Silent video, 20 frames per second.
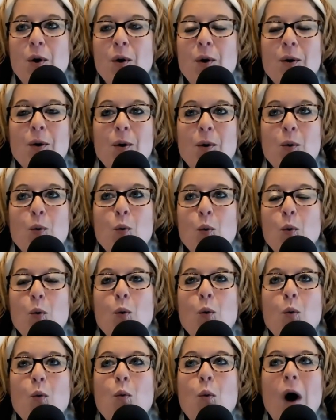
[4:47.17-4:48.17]

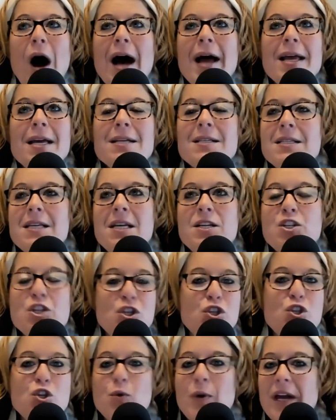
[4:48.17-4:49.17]
why is he just
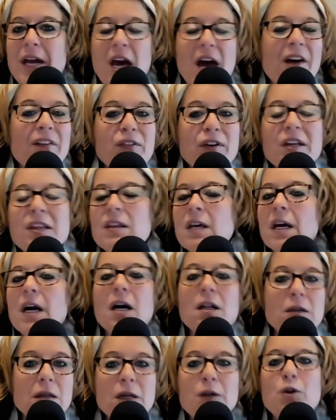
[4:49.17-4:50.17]
doing everything a
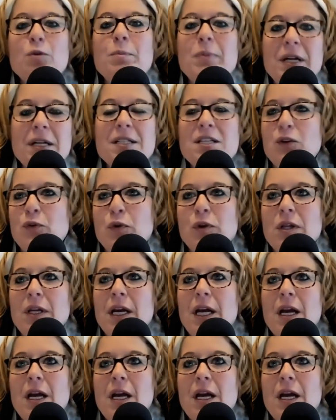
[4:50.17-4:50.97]
little bit differently?